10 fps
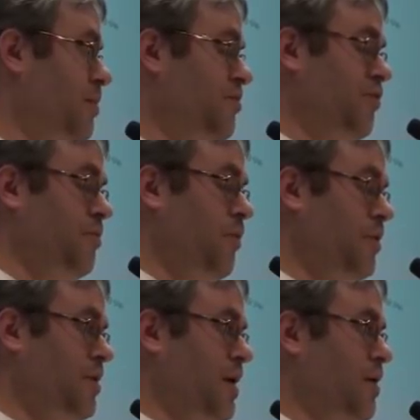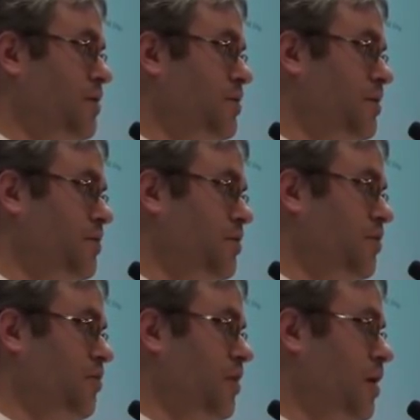probably supported Harrington,
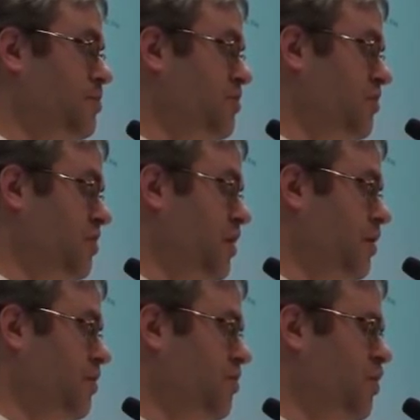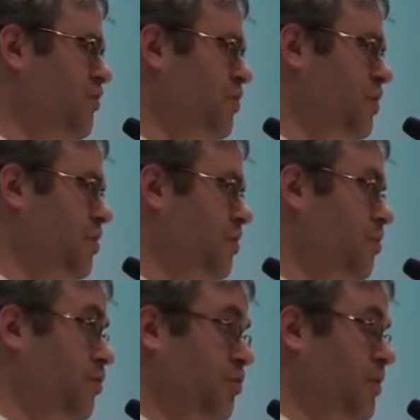because Upton Sinclair, he's known for
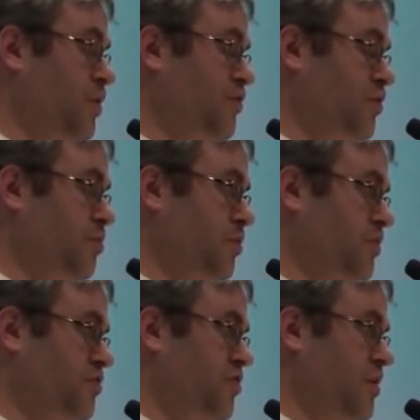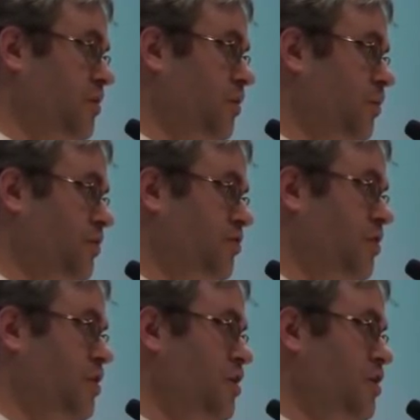most well known for his book The Jungle, which